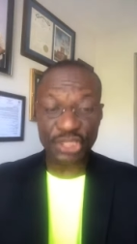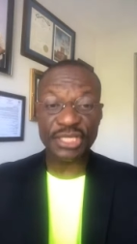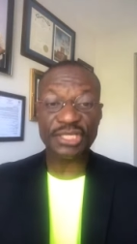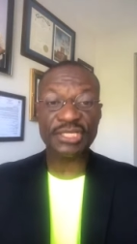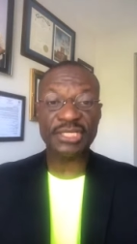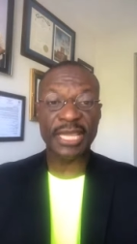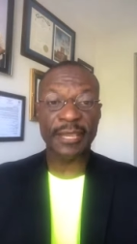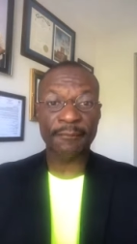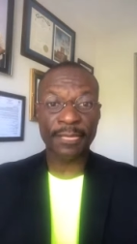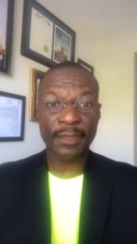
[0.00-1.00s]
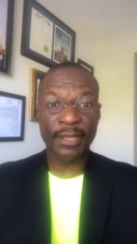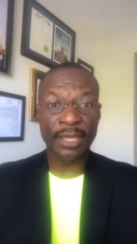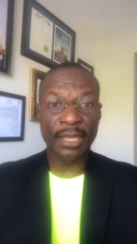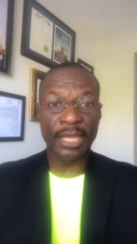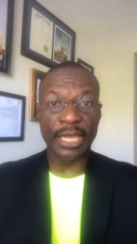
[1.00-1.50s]
Jesus' name.
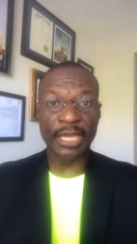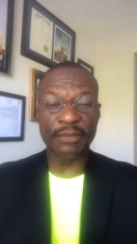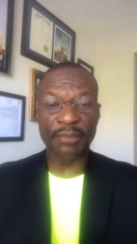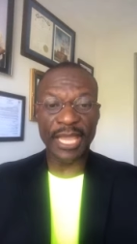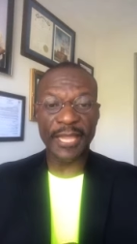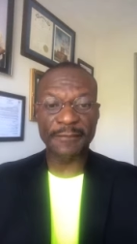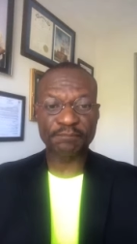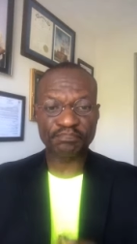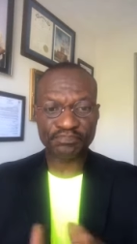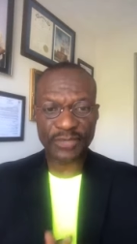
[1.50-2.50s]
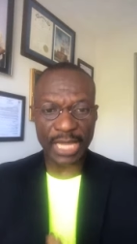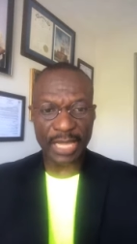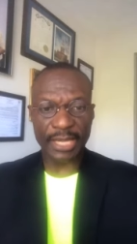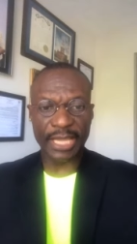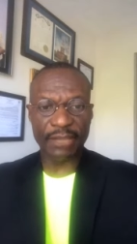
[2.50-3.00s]
Amen
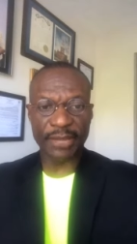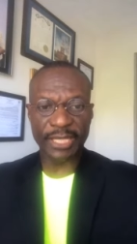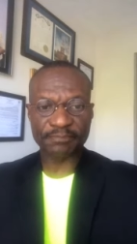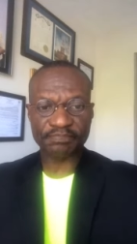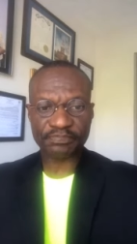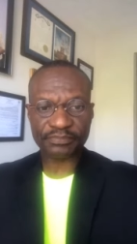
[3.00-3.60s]
and amen.